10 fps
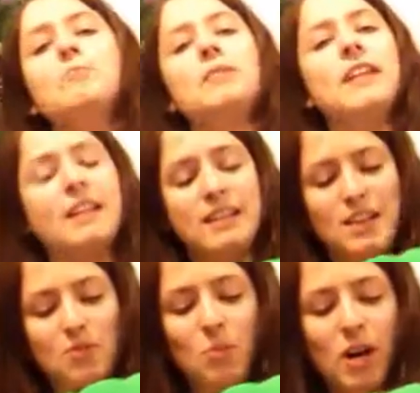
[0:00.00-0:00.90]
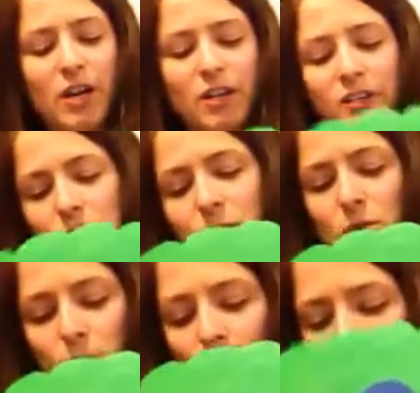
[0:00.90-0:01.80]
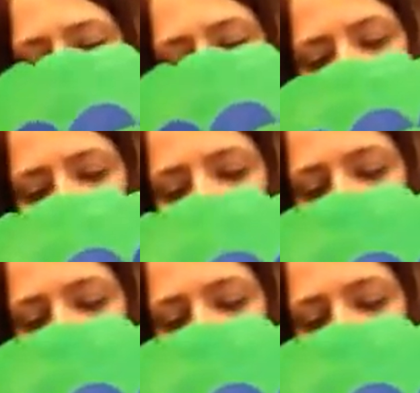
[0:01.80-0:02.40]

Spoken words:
get it in that water and swim. It's